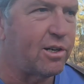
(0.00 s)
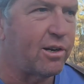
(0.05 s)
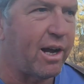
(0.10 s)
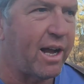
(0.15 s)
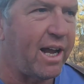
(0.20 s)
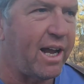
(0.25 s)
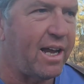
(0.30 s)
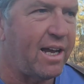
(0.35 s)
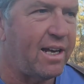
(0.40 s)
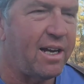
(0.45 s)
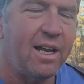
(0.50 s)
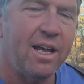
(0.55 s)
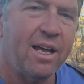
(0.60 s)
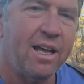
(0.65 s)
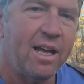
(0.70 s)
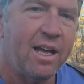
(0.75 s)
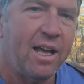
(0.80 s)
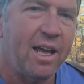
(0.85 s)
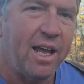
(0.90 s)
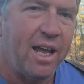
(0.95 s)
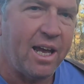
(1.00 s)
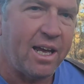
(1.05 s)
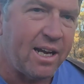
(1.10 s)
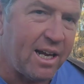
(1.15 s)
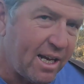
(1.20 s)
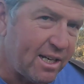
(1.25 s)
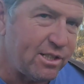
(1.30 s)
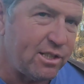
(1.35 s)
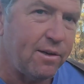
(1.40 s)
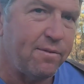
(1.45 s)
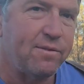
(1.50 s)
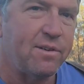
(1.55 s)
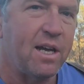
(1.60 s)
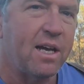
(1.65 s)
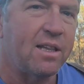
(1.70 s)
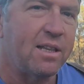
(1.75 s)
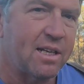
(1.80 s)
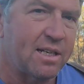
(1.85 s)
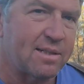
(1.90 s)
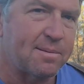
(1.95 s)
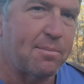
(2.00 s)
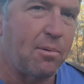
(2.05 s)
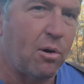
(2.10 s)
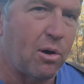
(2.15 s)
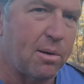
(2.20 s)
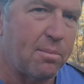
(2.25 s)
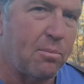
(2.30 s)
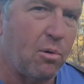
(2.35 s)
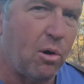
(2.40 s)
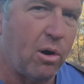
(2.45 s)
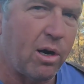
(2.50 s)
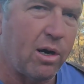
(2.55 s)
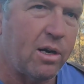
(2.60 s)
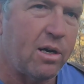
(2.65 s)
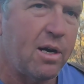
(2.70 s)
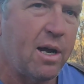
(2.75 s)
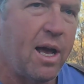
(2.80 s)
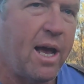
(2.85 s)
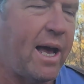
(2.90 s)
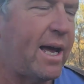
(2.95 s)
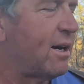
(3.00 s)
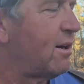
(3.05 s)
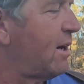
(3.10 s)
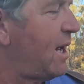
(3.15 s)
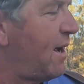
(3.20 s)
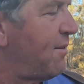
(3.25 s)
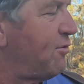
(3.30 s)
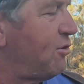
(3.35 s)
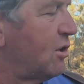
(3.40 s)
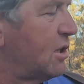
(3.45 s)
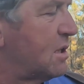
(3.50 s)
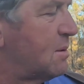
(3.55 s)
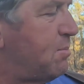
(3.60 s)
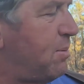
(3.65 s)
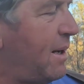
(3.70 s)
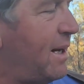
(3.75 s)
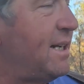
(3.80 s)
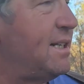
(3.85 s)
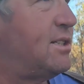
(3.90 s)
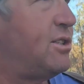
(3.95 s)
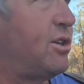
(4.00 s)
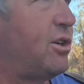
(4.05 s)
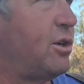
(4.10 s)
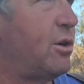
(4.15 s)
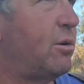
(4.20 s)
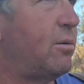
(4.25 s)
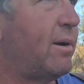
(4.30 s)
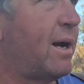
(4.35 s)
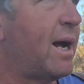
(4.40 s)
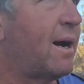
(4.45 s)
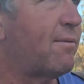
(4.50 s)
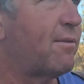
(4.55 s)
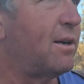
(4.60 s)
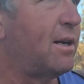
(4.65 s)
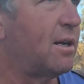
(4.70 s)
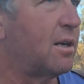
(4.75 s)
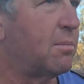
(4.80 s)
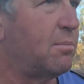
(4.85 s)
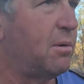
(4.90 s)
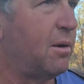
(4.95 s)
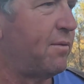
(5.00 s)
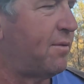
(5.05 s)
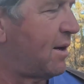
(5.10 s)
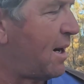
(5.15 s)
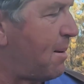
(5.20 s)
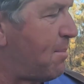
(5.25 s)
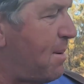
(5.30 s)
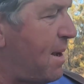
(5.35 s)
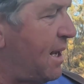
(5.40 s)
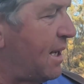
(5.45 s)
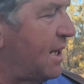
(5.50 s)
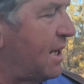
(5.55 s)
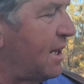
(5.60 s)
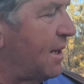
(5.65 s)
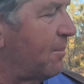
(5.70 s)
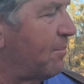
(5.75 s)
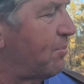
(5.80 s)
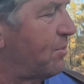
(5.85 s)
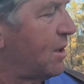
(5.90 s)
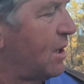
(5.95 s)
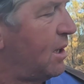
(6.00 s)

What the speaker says: your hand, and as you've done this more and more, I don't have to explain to you every little move that I'm making.